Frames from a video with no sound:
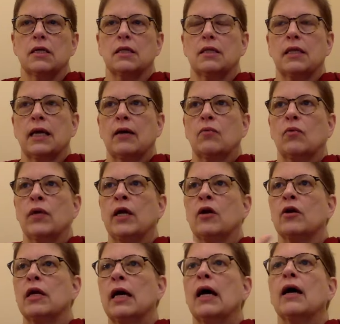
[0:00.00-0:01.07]
that we are
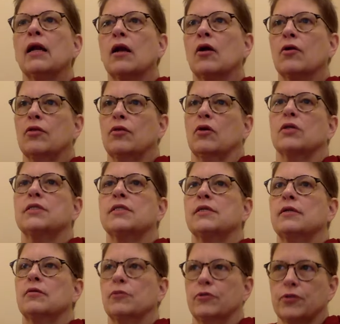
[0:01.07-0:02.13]
not our thoughts and
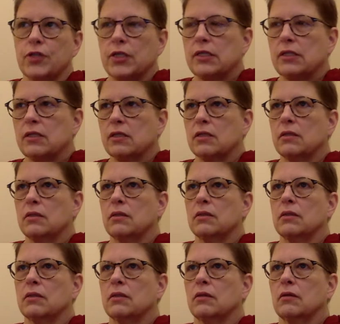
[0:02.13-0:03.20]
emotions.
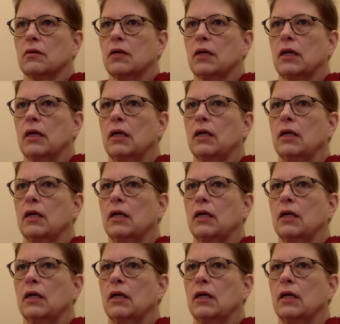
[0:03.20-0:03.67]
Okay?